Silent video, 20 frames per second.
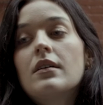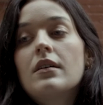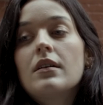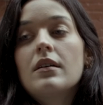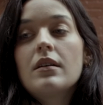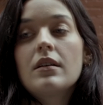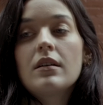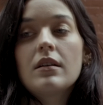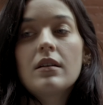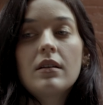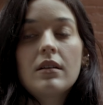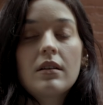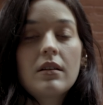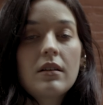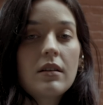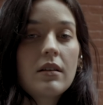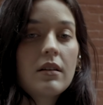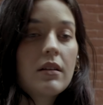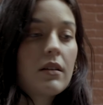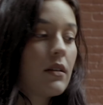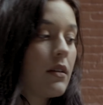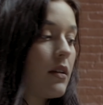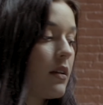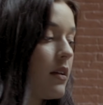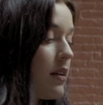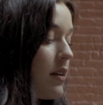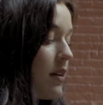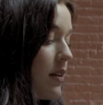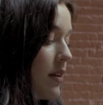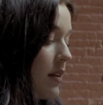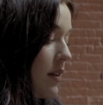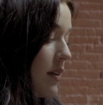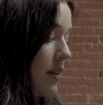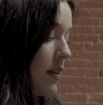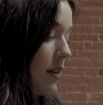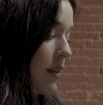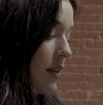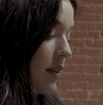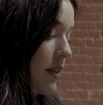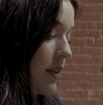
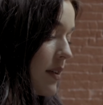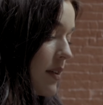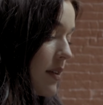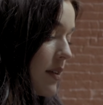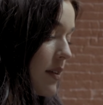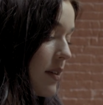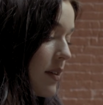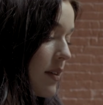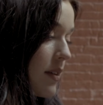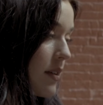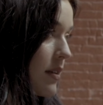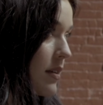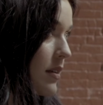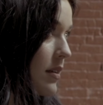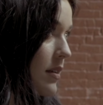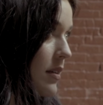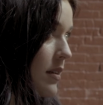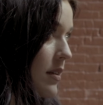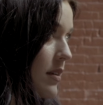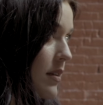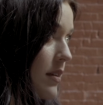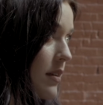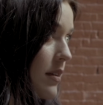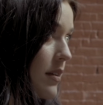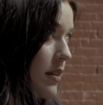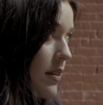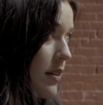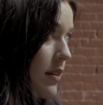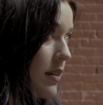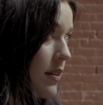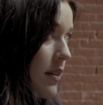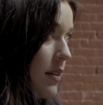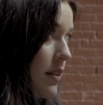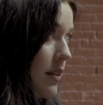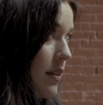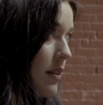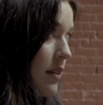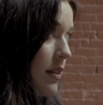The person shown says nothing.